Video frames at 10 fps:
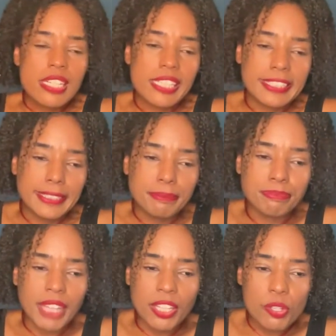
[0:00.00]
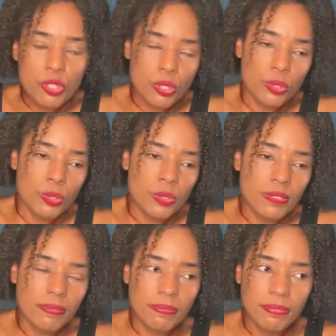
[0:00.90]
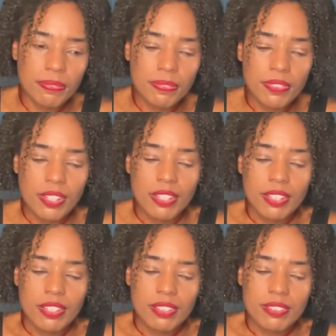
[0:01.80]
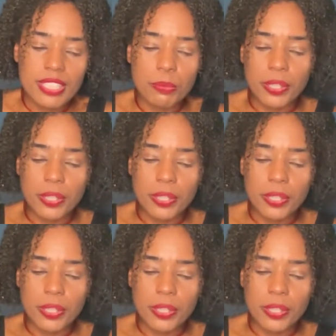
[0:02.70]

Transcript: Um I also did